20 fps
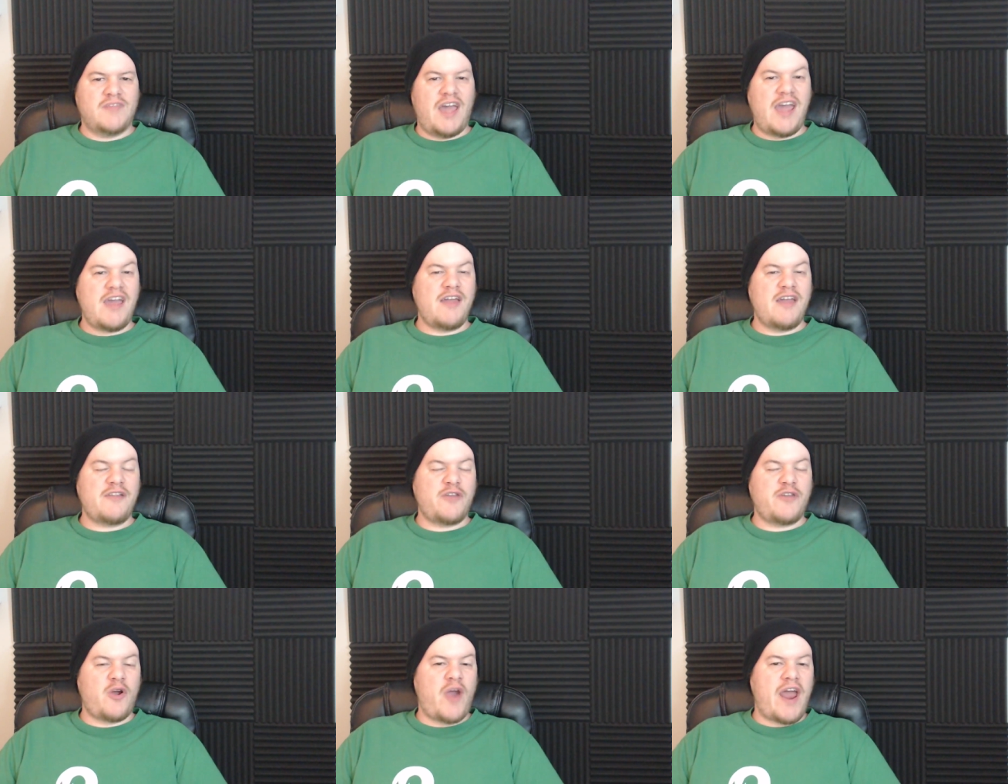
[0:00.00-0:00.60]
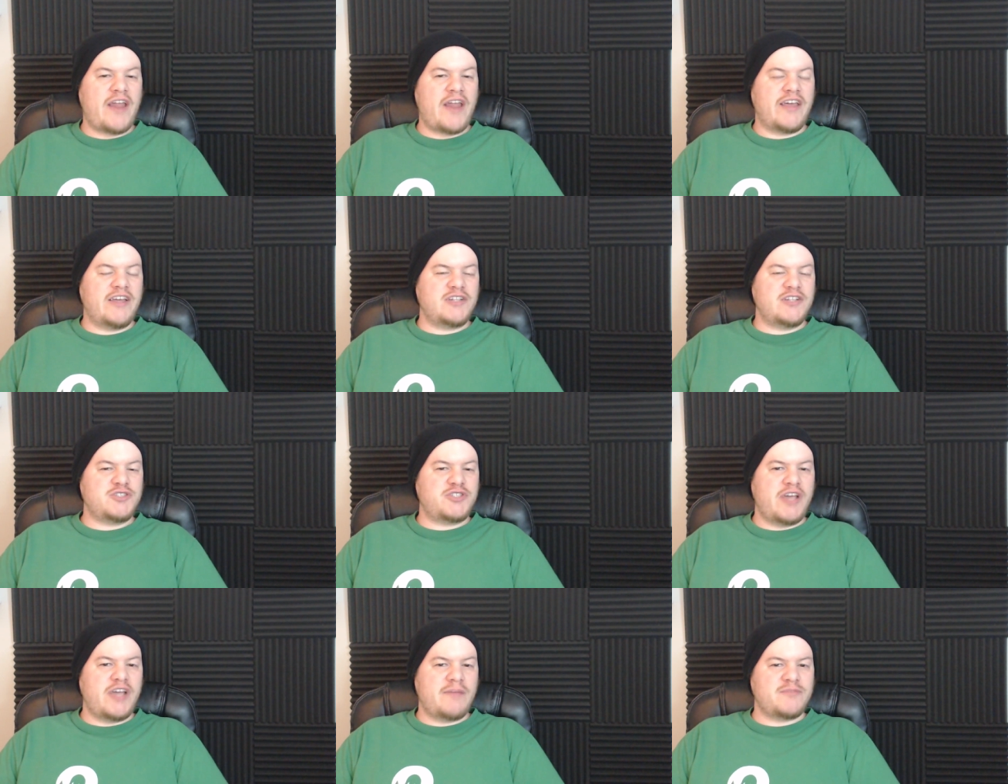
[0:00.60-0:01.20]
And they're adding
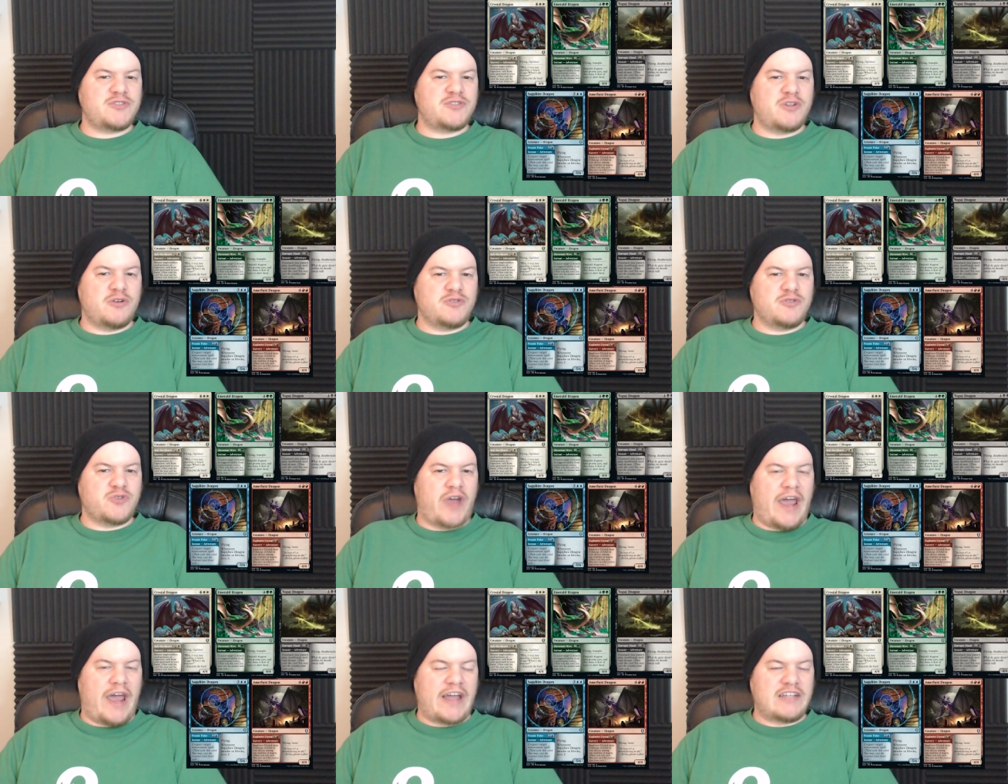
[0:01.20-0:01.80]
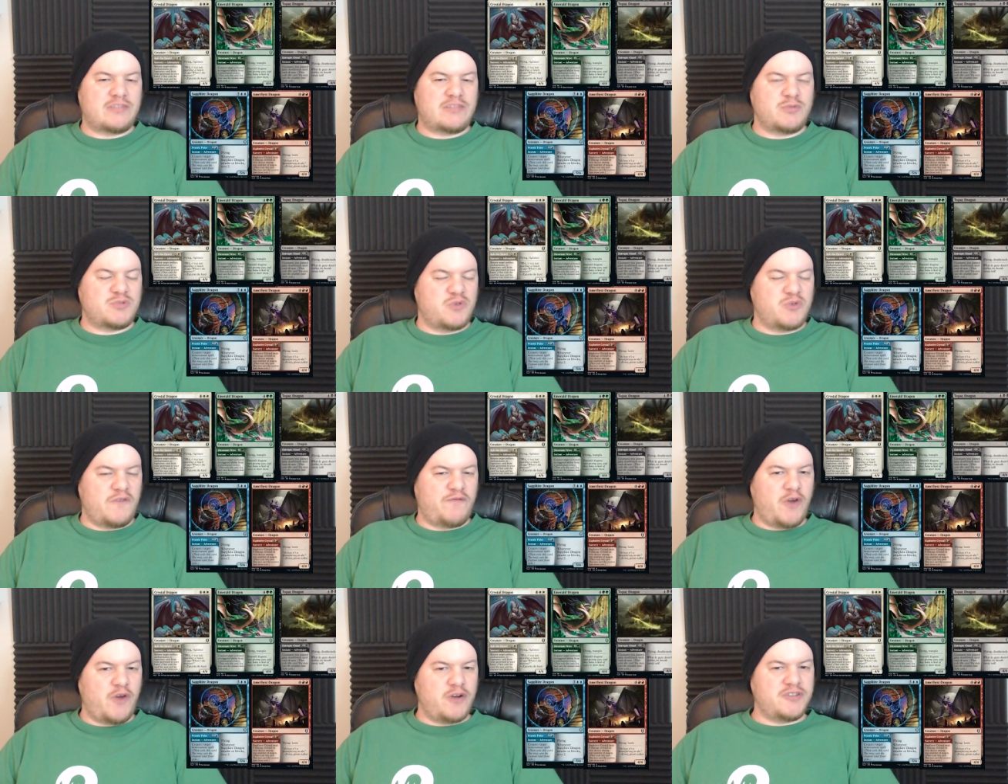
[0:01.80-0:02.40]
in gemstone dragons, which
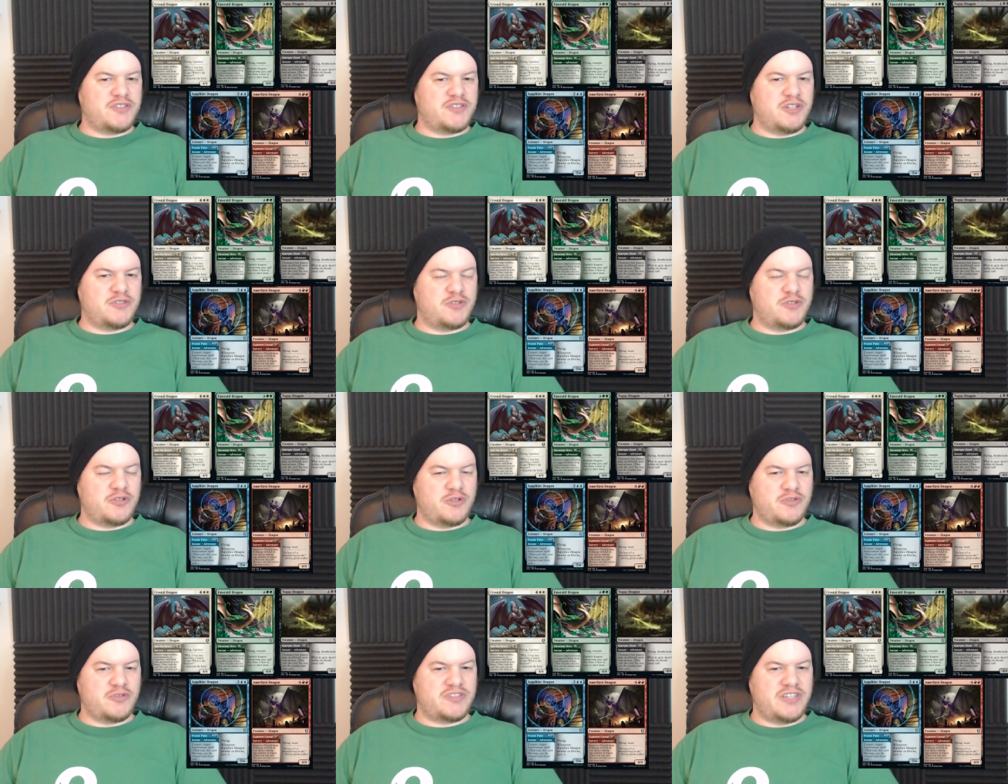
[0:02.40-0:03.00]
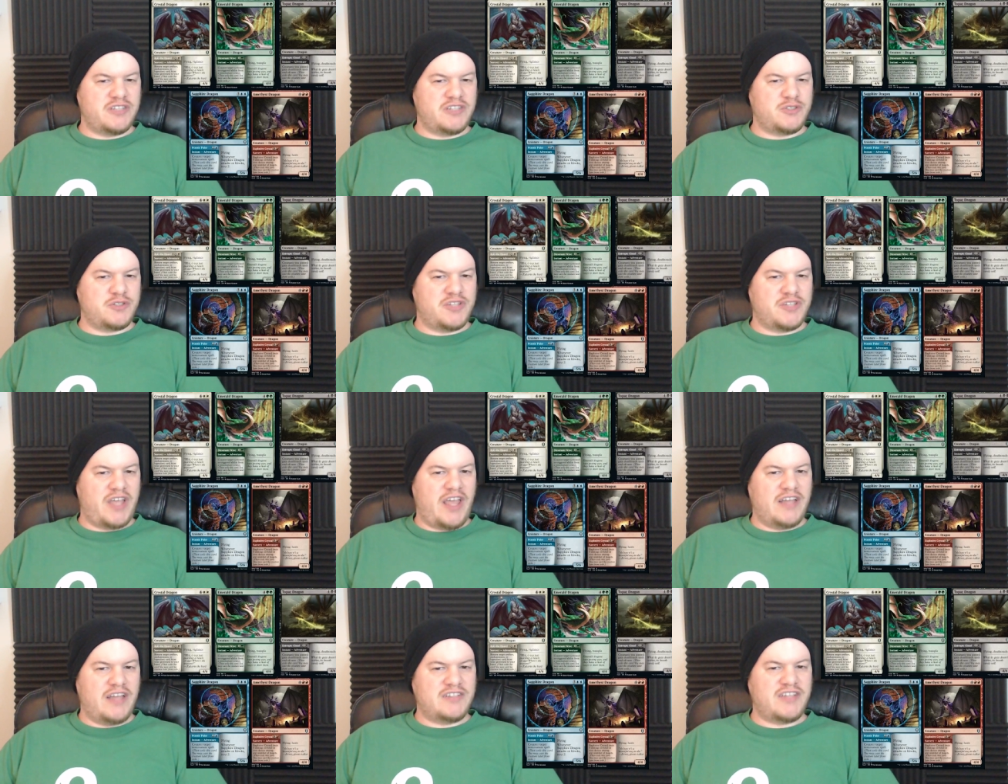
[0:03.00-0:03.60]
were first introduced into
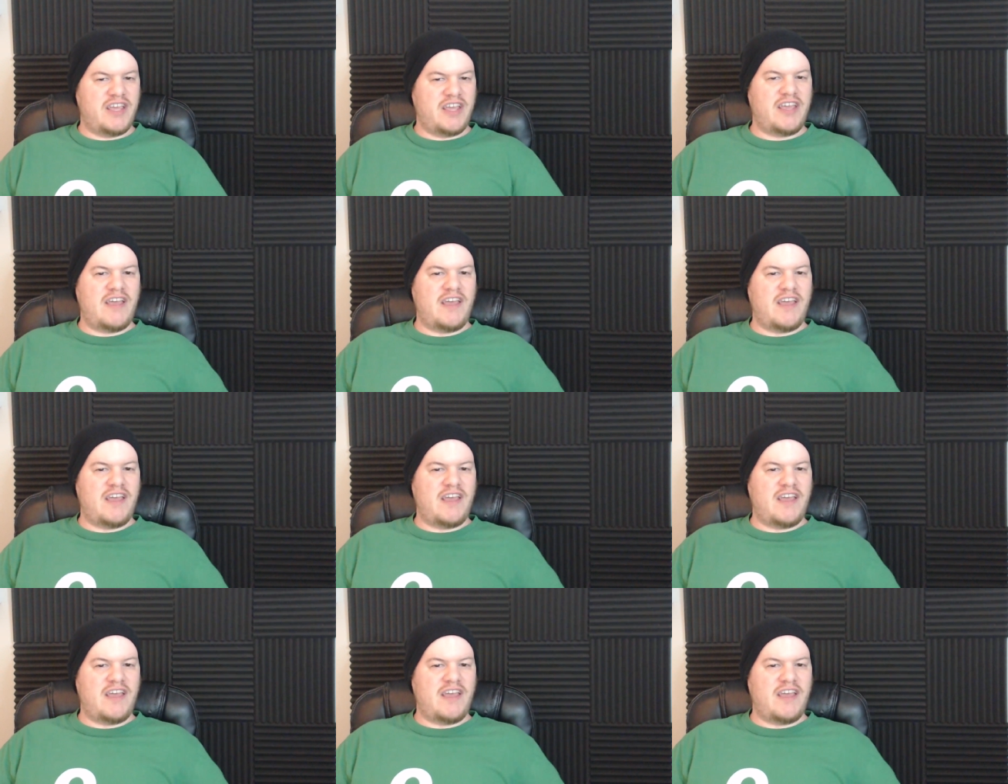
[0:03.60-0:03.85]
D&D,